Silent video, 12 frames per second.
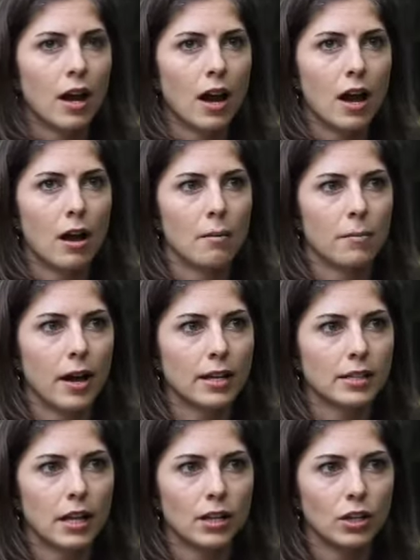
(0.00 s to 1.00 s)
I
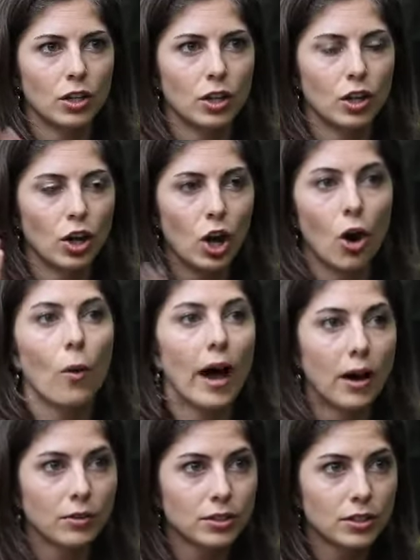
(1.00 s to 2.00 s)
said, go
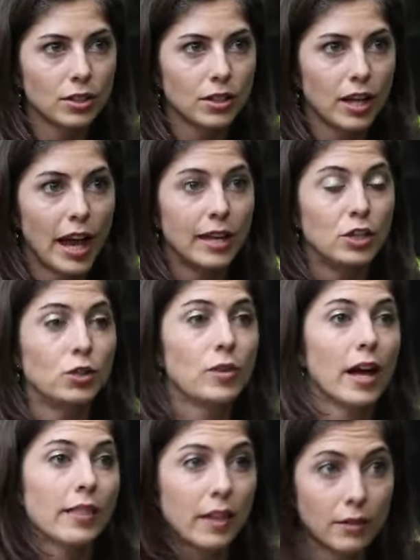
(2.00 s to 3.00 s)
out and do
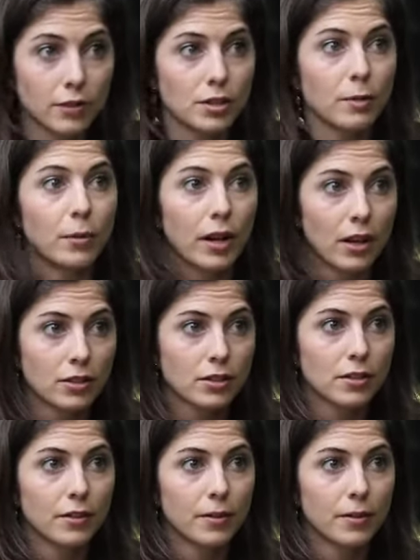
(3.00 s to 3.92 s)
that thing for someone else.